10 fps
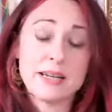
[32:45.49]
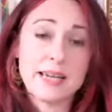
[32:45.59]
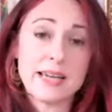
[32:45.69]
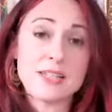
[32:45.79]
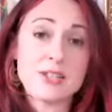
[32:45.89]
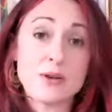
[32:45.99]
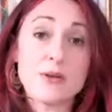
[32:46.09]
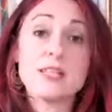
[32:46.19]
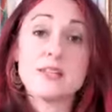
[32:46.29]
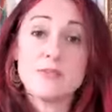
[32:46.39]
Okay,
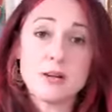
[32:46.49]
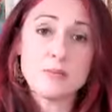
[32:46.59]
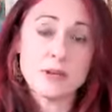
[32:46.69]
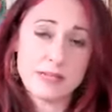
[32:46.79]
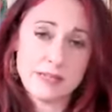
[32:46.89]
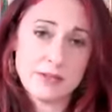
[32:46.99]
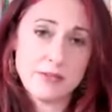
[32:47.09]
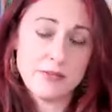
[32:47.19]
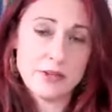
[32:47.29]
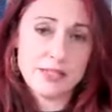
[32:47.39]
so divine mind
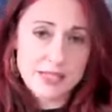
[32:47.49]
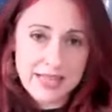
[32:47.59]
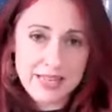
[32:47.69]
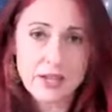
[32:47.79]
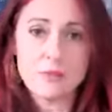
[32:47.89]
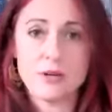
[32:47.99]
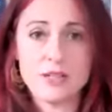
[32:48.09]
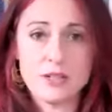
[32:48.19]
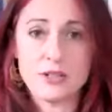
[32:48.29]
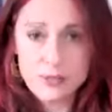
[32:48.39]
versus ego
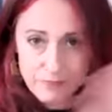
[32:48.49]
mind.